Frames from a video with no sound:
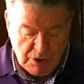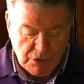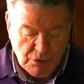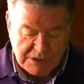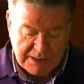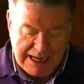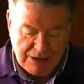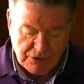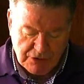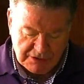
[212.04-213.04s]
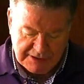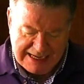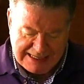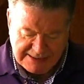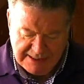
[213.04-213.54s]
on whose account, Dr.
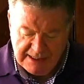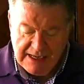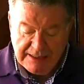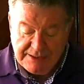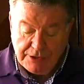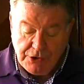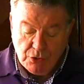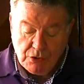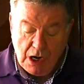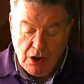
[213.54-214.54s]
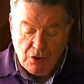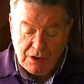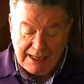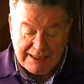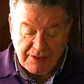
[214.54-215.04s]
Kastner, did you go
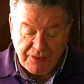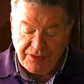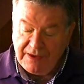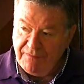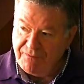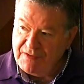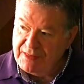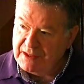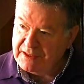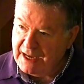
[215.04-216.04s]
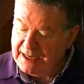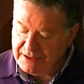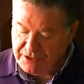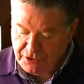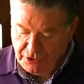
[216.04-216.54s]
like a thief in the
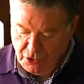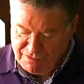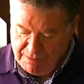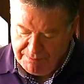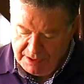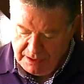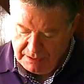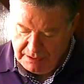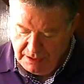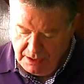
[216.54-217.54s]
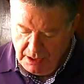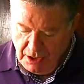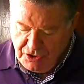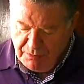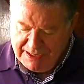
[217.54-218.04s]
night to Nuremberg
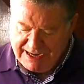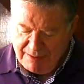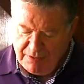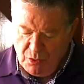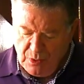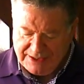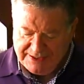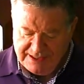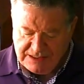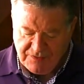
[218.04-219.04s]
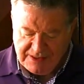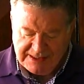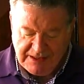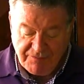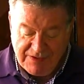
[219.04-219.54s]
to become a witness for the
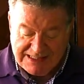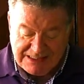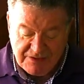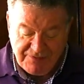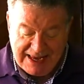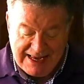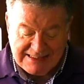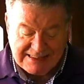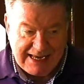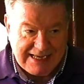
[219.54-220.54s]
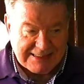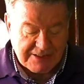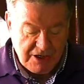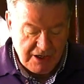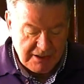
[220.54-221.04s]
defense of SS
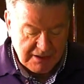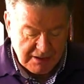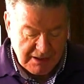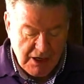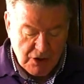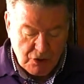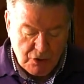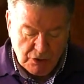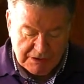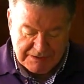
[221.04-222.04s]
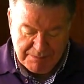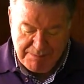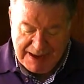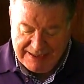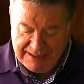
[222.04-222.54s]
Colonel Kurt
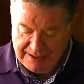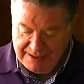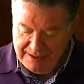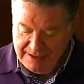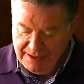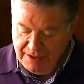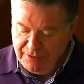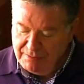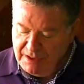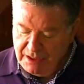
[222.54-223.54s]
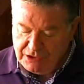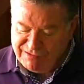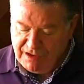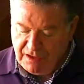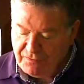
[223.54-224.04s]
Becher, the
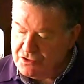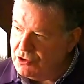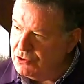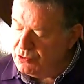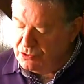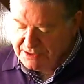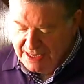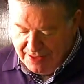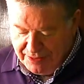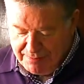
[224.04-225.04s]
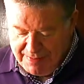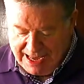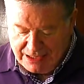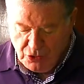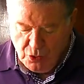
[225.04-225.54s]
murderer of Jews, the
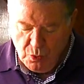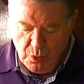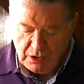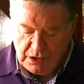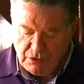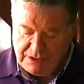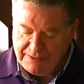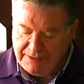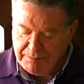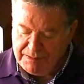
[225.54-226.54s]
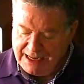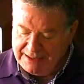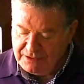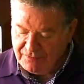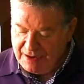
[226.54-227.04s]
man who wallowed in the
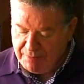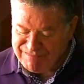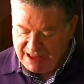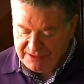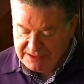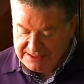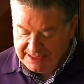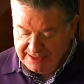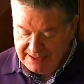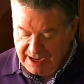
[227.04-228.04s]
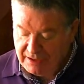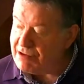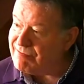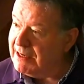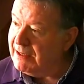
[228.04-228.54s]
blood of our brothers in
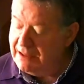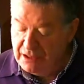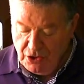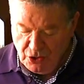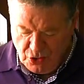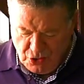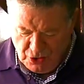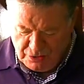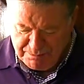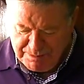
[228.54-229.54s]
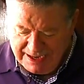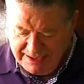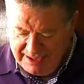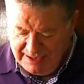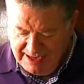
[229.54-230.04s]
Hungary? Kurt
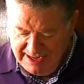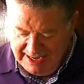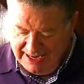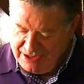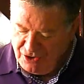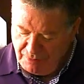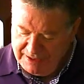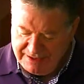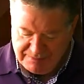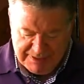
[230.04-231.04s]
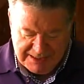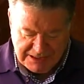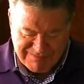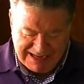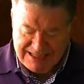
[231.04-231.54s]
Becher, economic
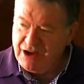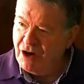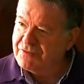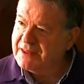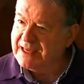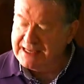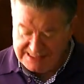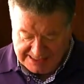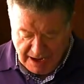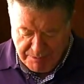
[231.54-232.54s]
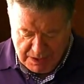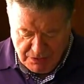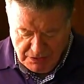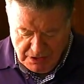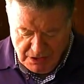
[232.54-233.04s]
administrator of the
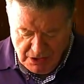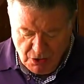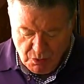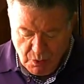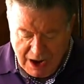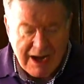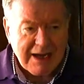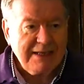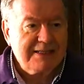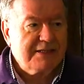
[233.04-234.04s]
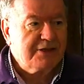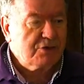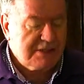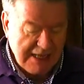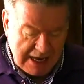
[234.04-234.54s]
Gestapo? Why did you
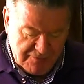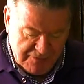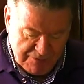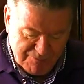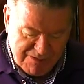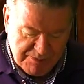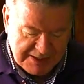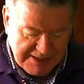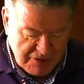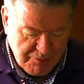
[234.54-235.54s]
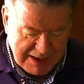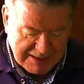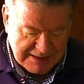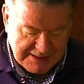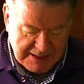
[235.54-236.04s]
save him from the death
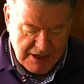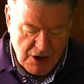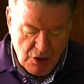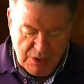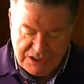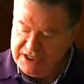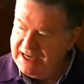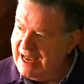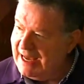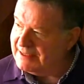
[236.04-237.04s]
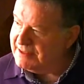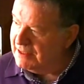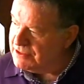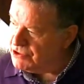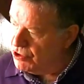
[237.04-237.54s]
penalty which he had
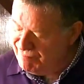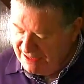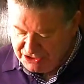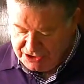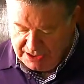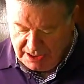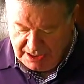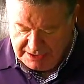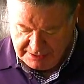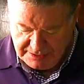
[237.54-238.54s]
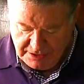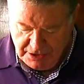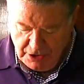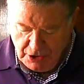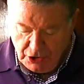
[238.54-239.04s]
so richly earned?
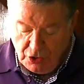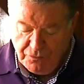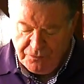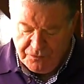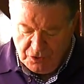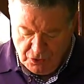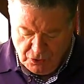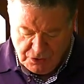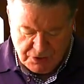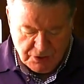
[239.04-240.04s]
You flew to